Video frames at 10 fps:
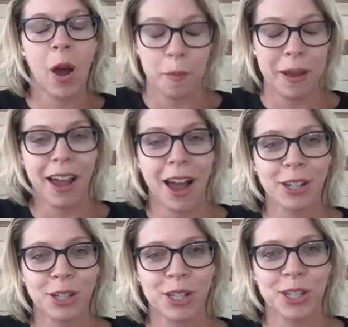oh my
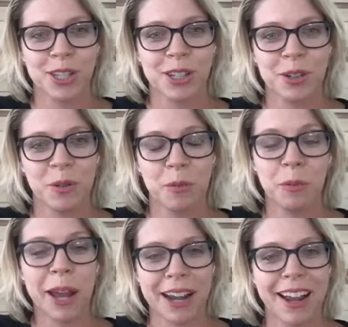gosh,
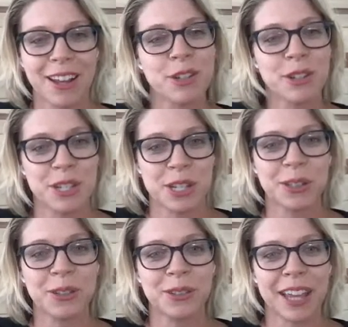what did I just
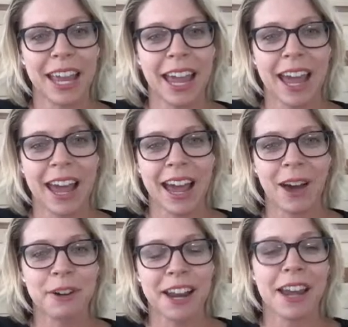do? Like,
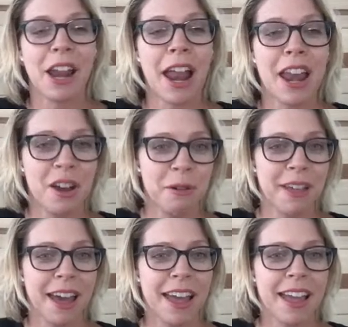how did I not know
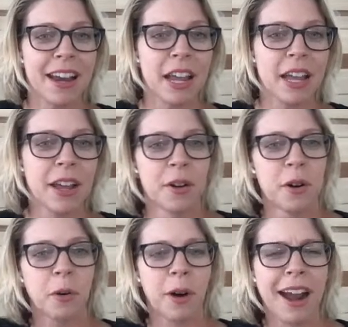that?
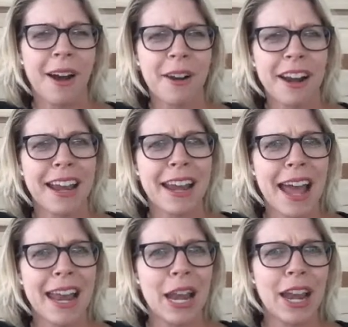Or how did I
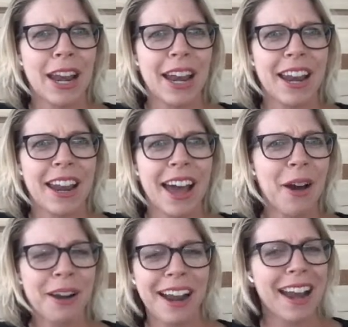not
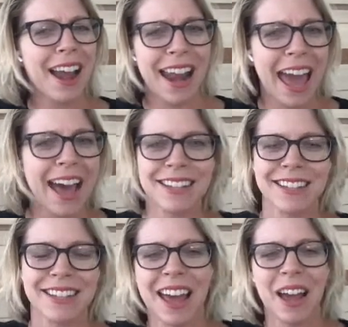
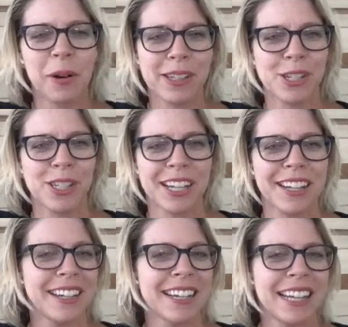ask that question?